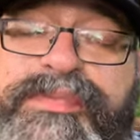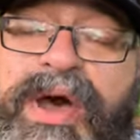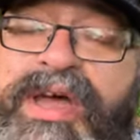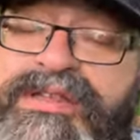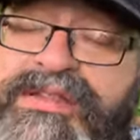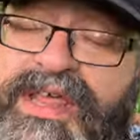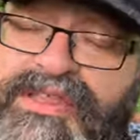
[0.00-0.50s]

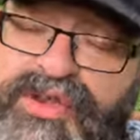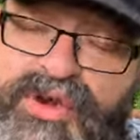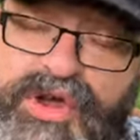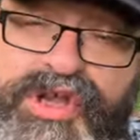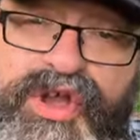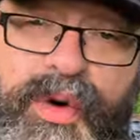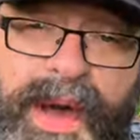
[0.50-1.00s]
but that they're
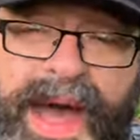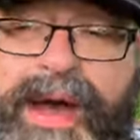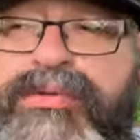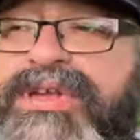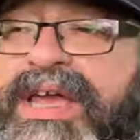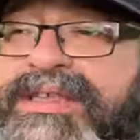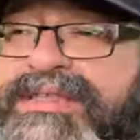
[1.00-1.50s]
going to go
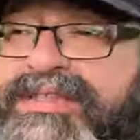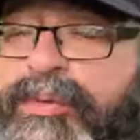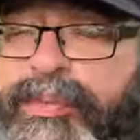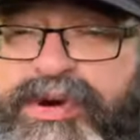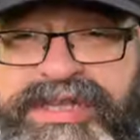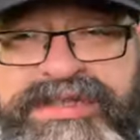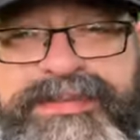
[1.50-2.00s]
out and still
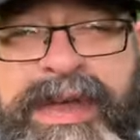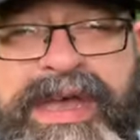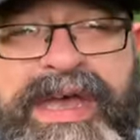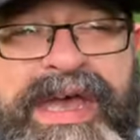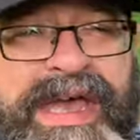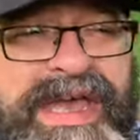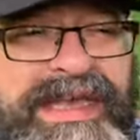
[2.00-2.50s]
participate
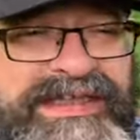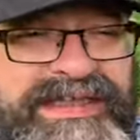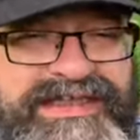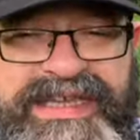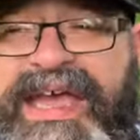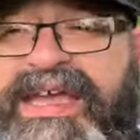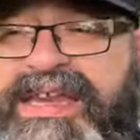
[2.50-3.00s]
in
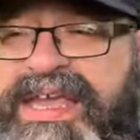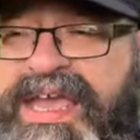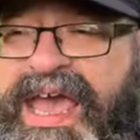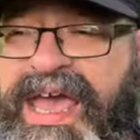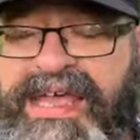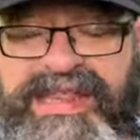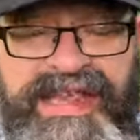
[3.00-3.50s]
society
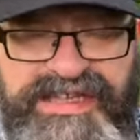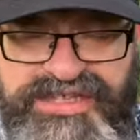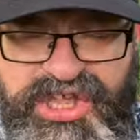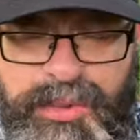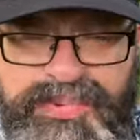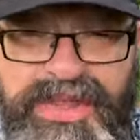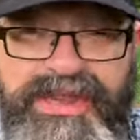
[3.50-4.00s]
is
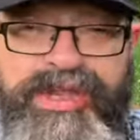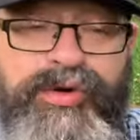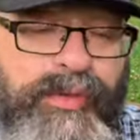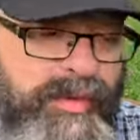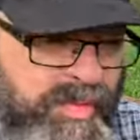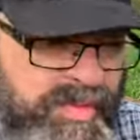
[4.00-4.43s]
completely normal.